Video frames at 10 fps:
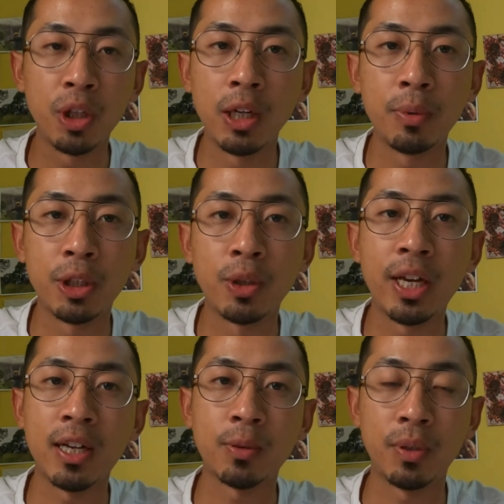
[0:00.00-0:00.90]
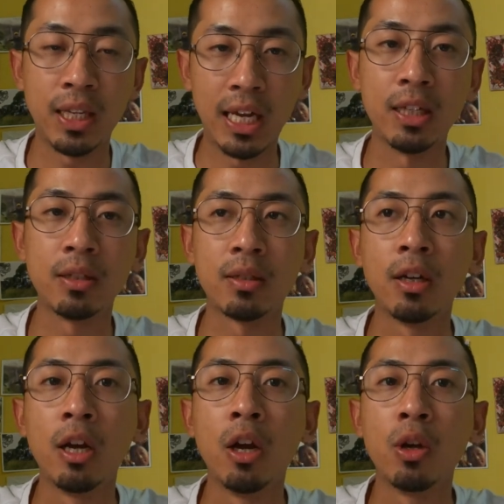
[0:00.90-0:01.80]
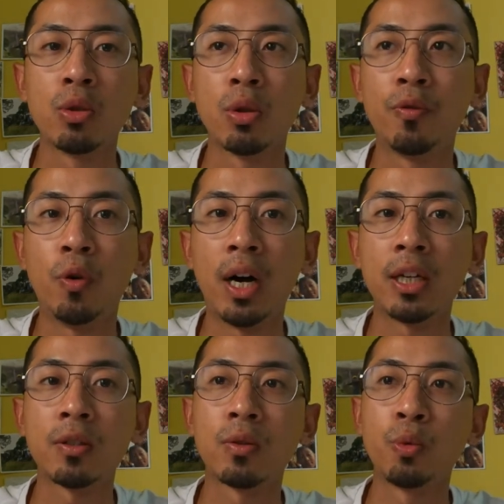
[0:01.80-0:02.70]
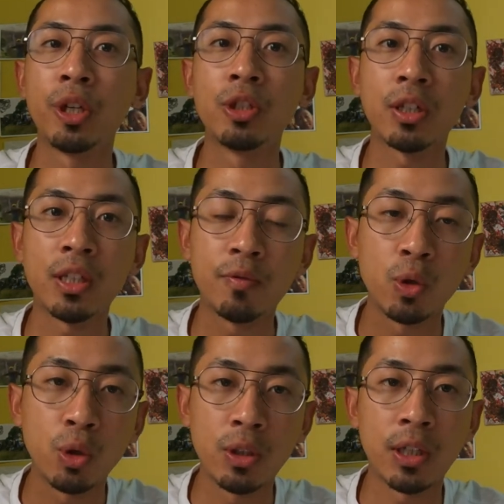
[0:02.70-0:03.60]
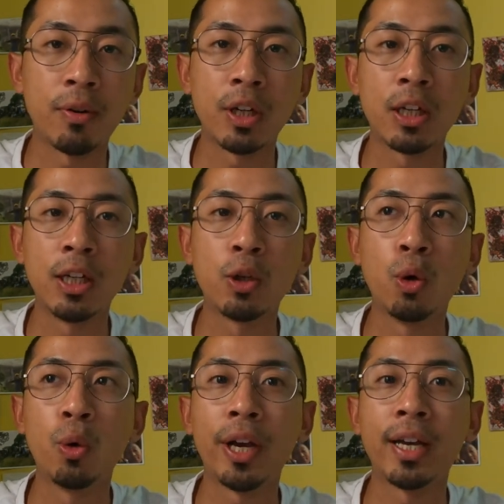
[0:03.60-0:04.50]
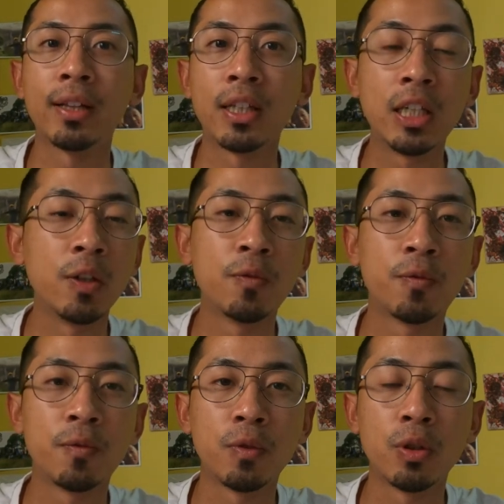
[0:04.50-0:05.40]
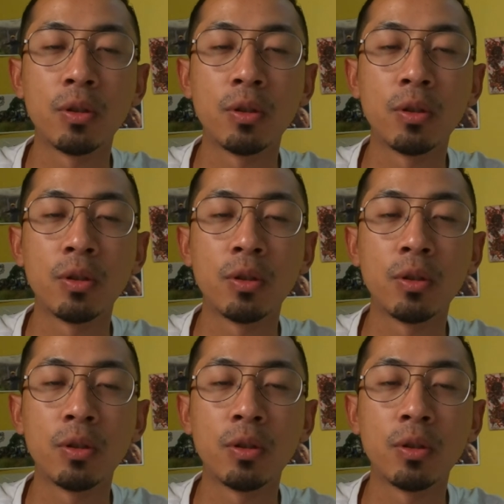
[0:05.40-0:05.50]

preliminary has been added. So for us, we just have to directly go and give